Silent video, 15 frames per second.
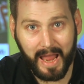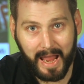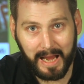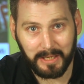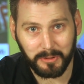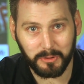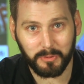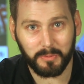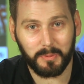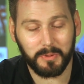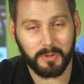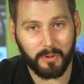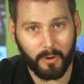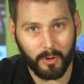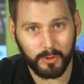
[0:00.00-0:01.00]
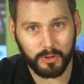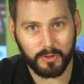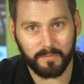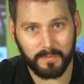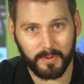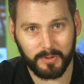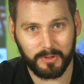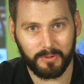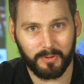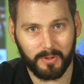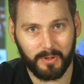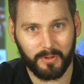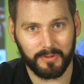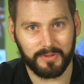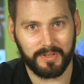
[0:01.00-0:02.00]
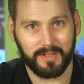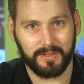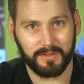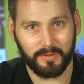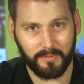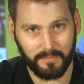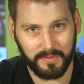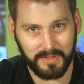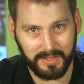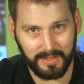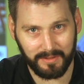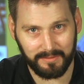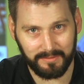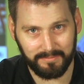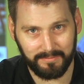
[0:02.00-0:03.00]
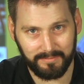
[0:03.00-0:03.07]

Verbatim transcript: actual controversial content of the deal.